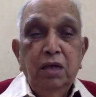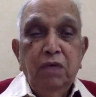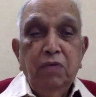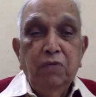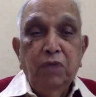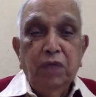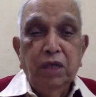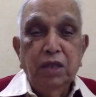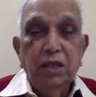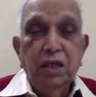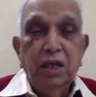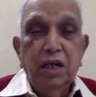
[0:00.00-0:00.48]

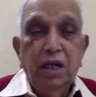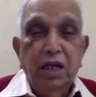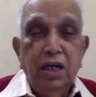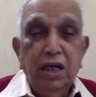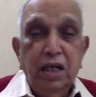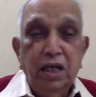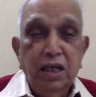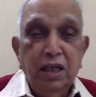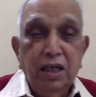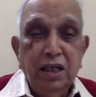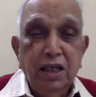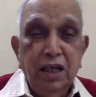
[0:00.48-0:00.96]

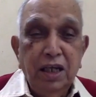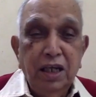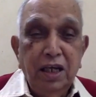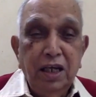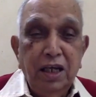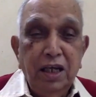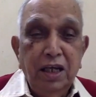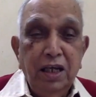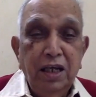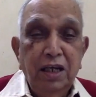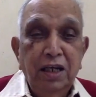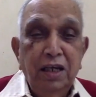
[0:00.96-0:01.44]
Vyasarayana Kere,
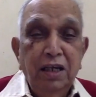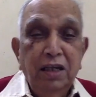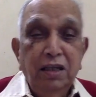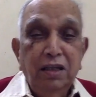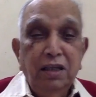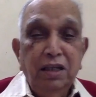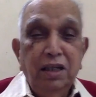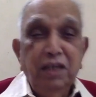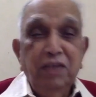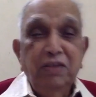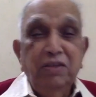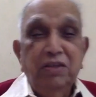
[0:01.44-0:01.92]

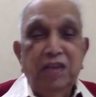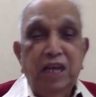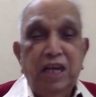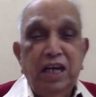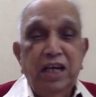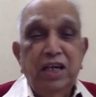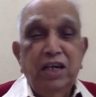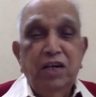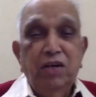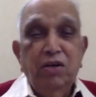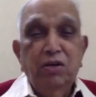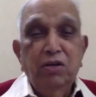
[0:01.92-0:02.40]
this, that
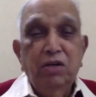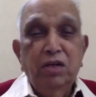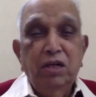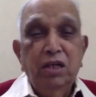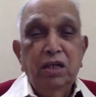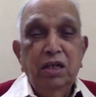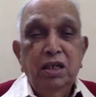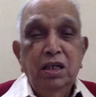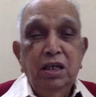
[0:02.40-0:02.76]
and all that.